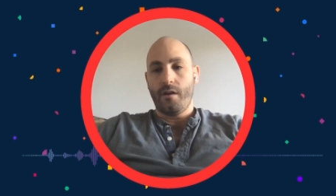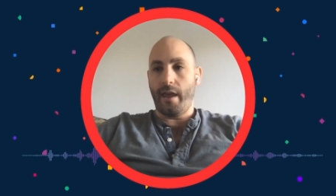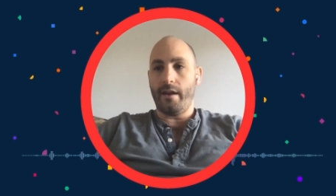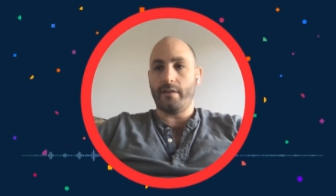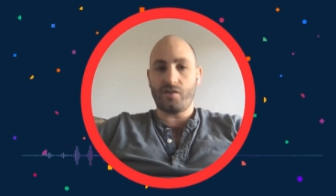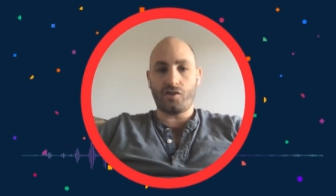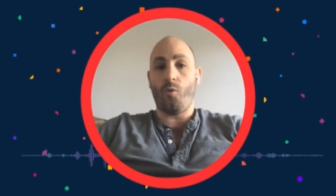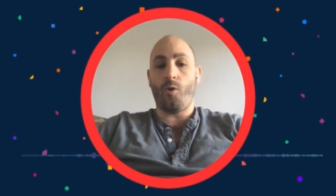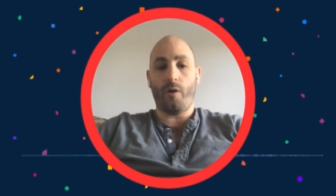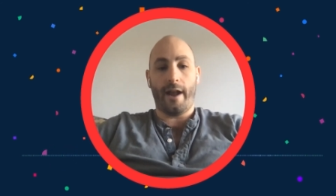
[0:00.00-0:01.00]
in a
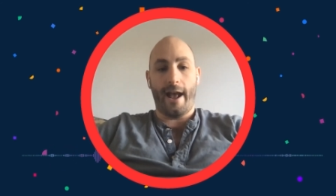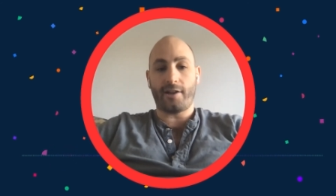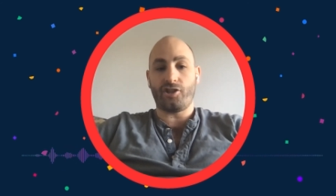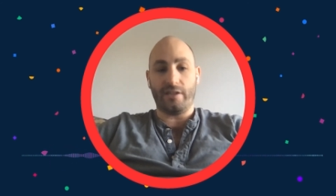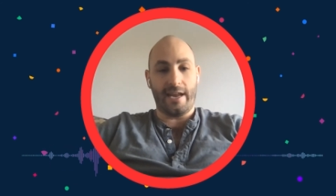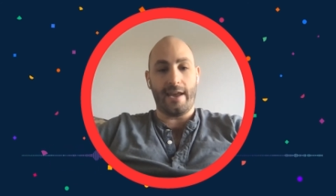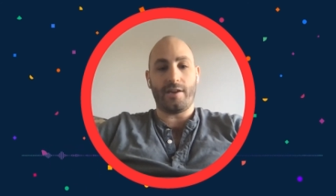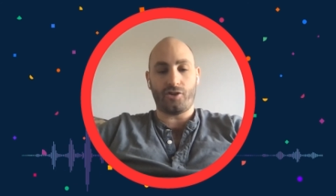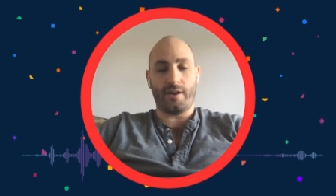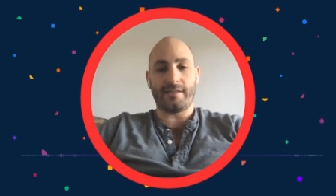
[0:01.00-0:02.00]
store and actually
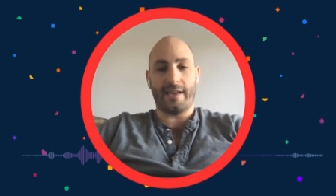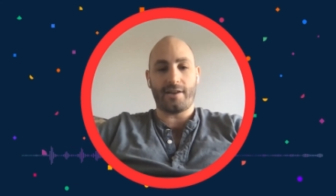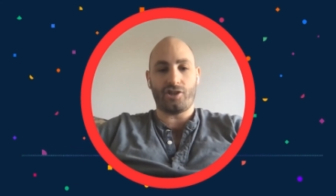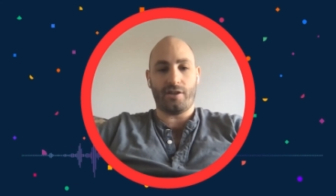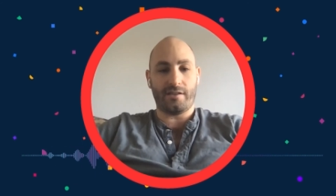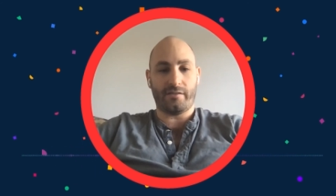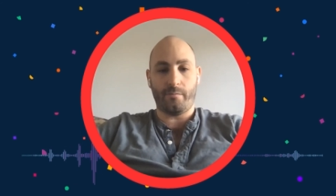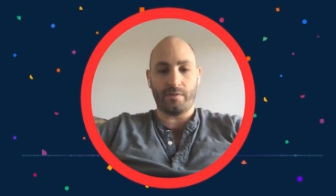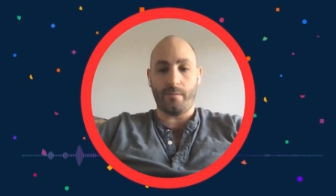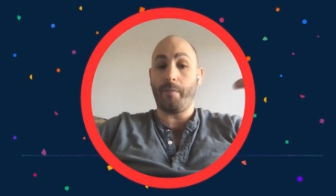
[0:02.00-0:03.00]
taking transactions
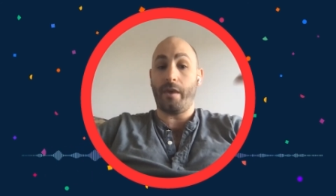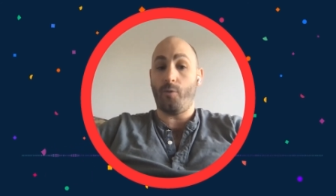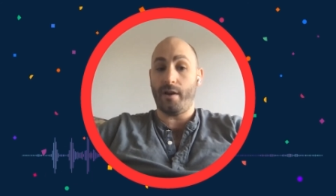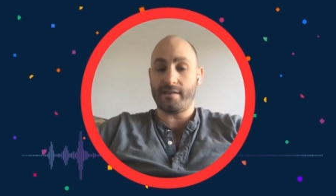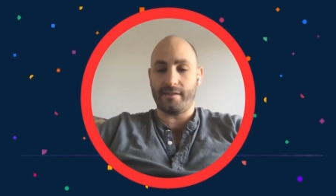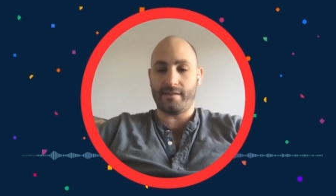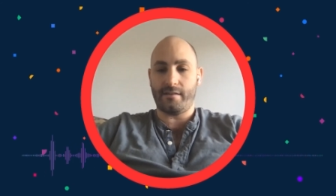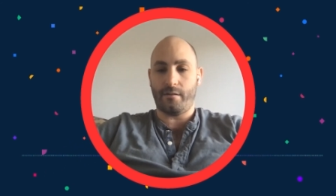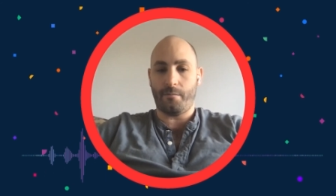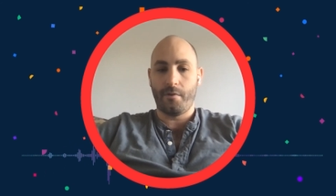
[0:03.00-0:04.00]
from some POS
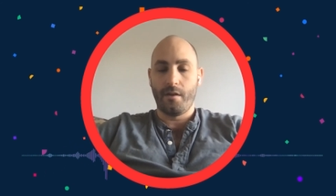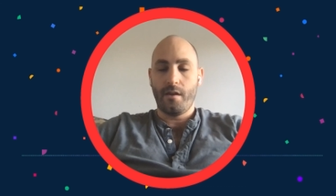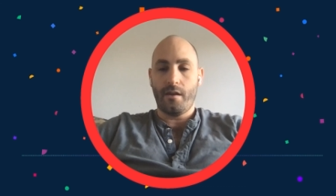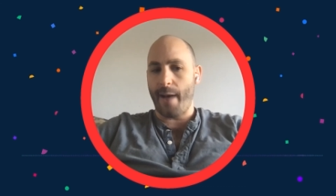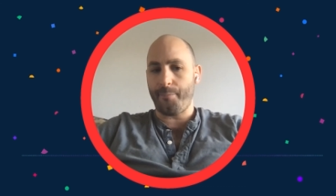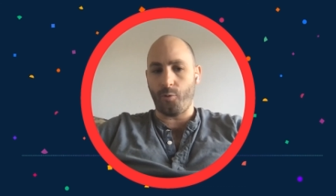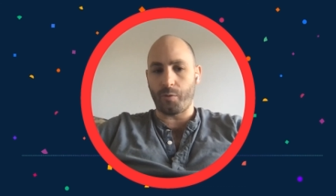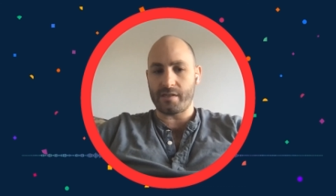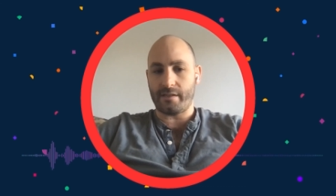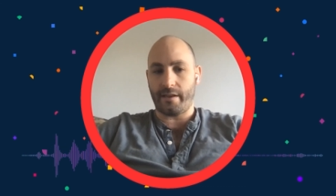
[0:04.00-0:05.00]
system. Apple
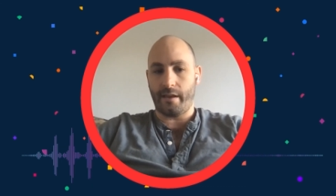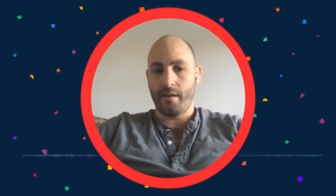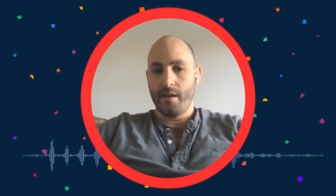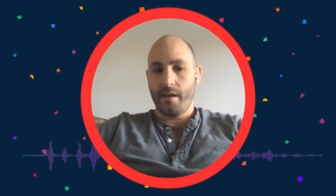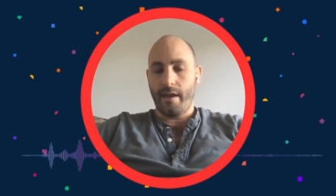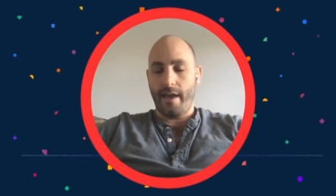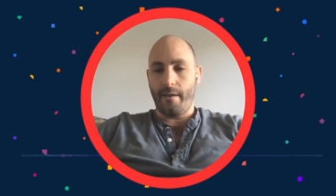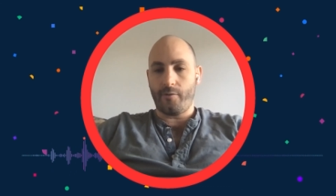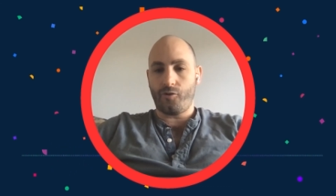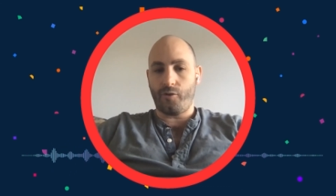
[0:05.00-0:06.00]
recently
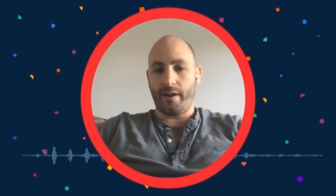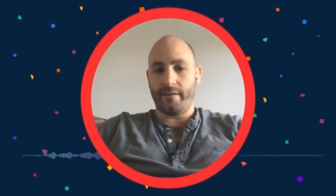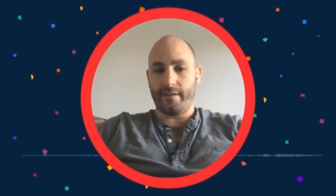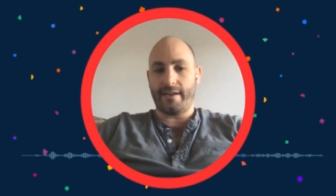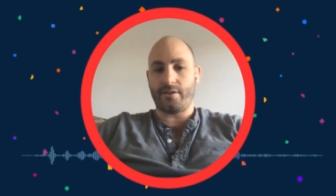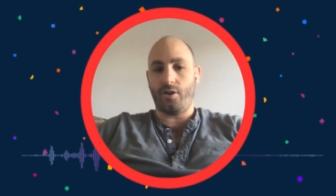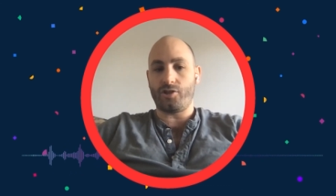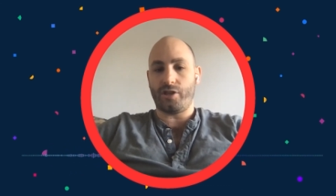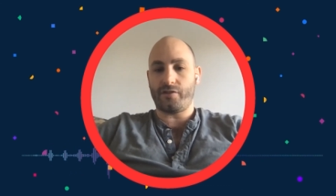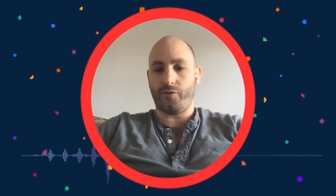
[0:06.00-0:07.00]
created the
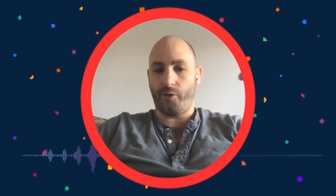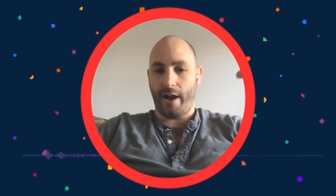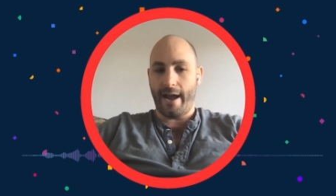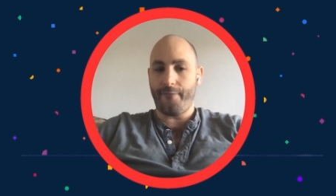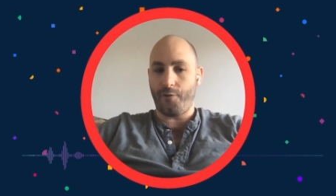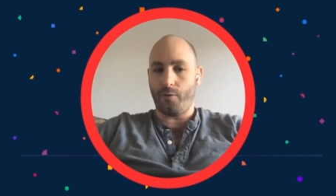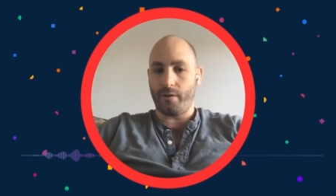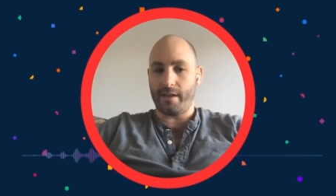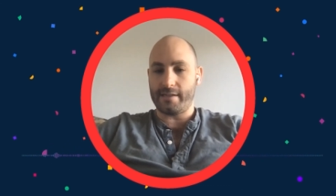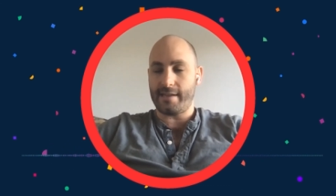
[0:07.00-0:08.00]
technology so your iPhone
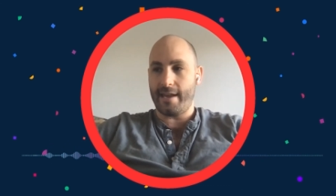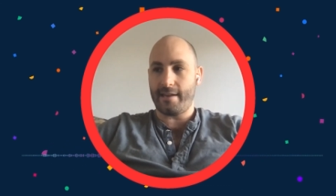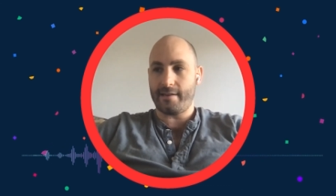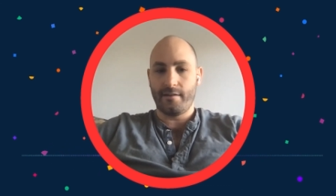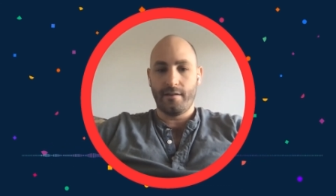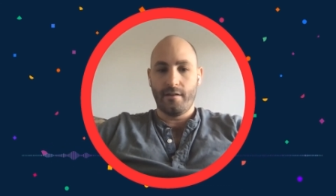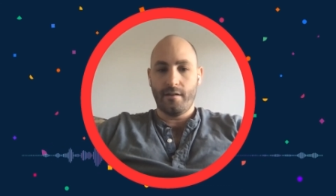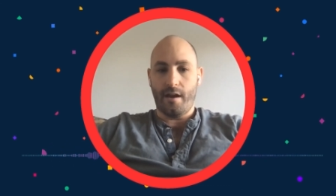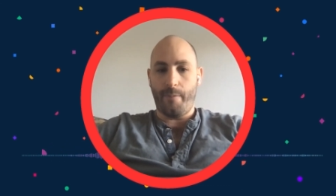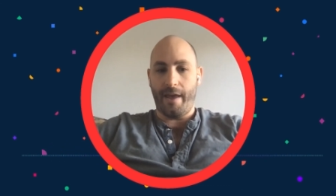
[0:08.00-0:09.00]
can take
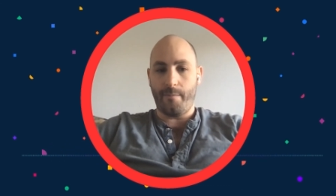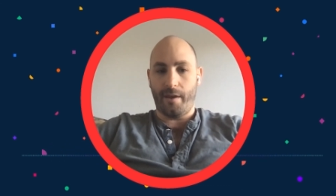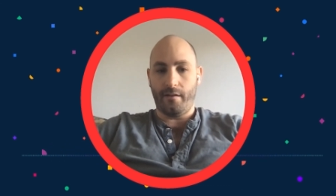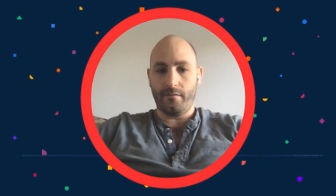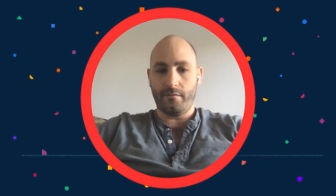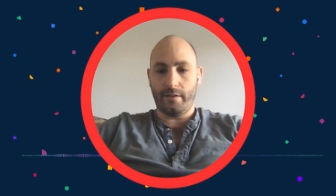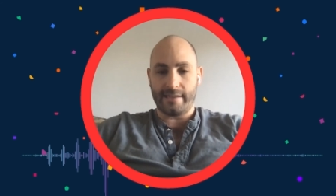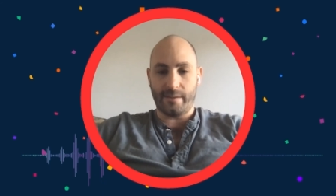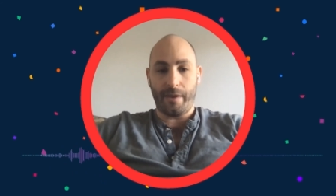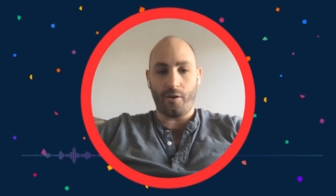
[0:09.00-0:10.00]
a payment
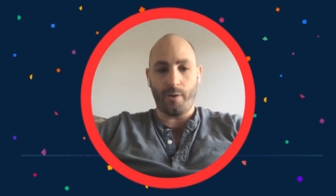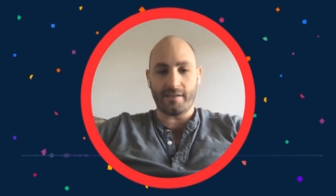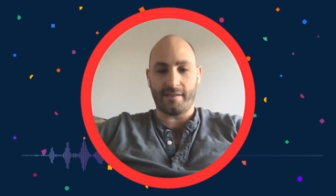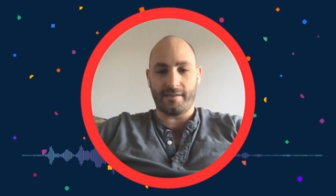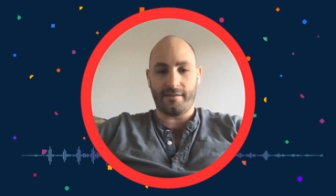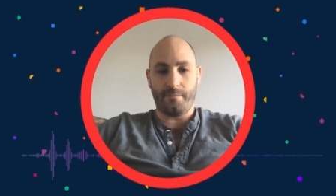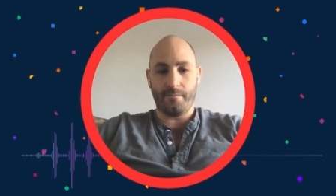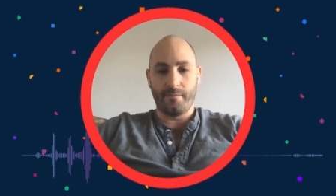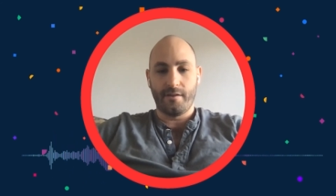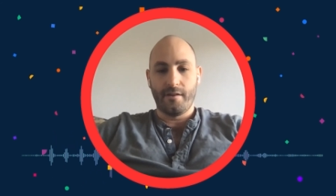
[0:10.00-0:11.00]
as a POS system,
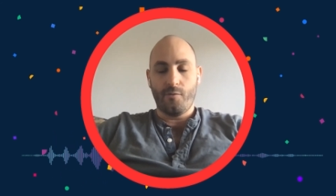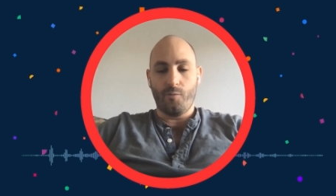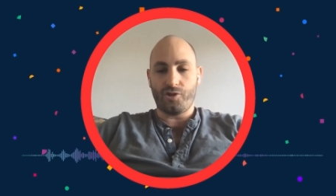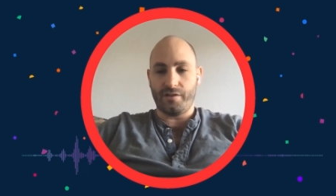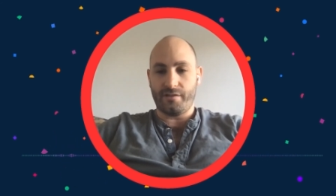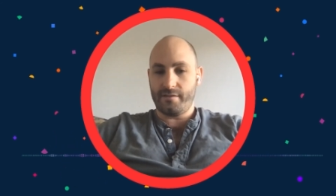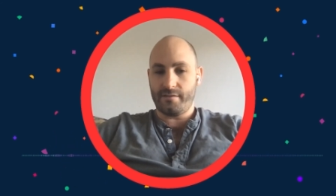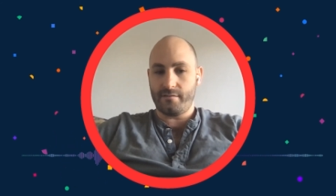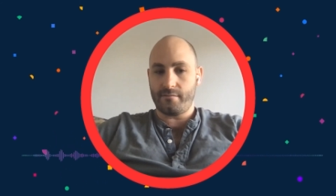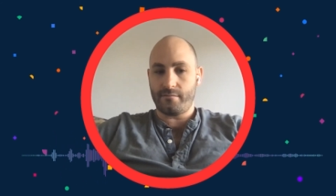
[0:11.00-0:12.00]
which is